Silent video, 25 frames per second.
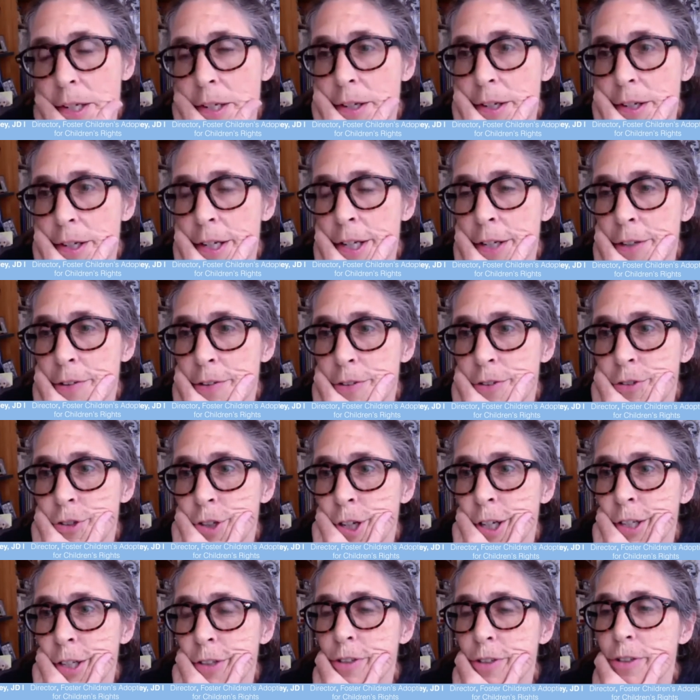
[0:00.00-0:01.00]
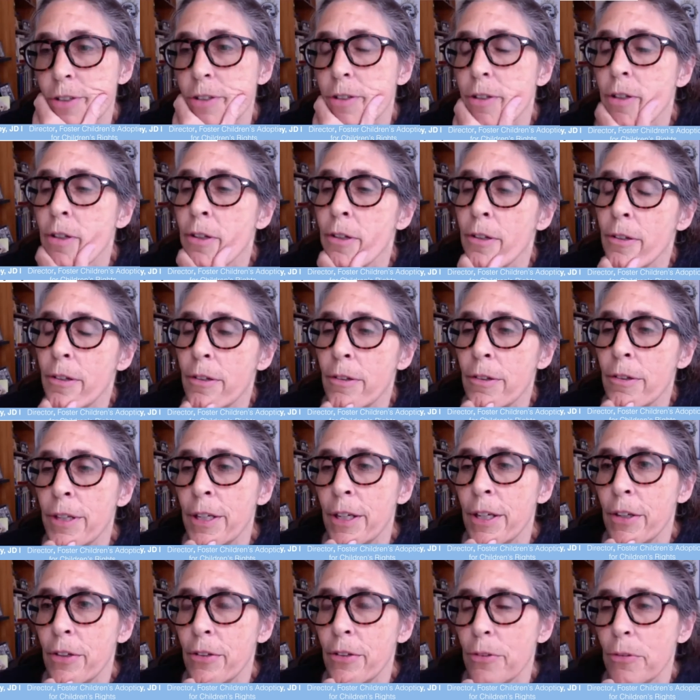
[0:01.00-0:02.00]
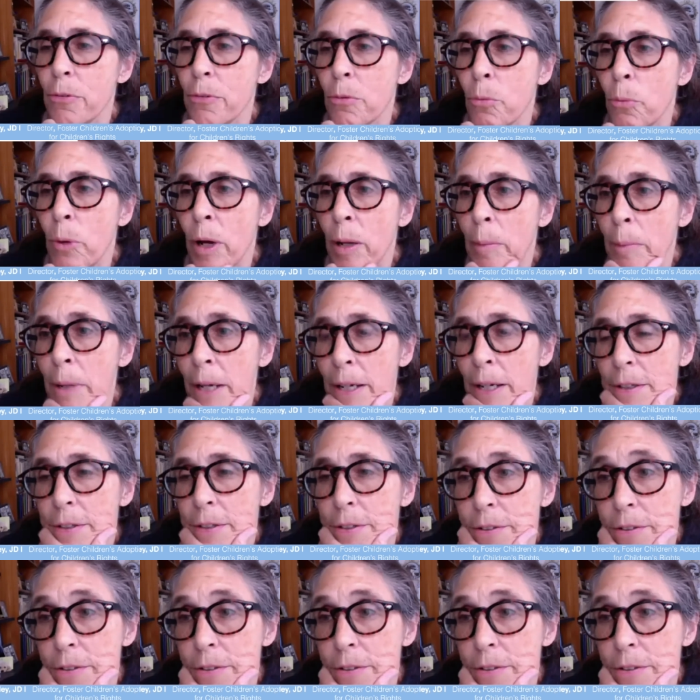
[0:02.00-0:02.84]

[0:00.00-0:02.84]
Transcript: It's just these WebEx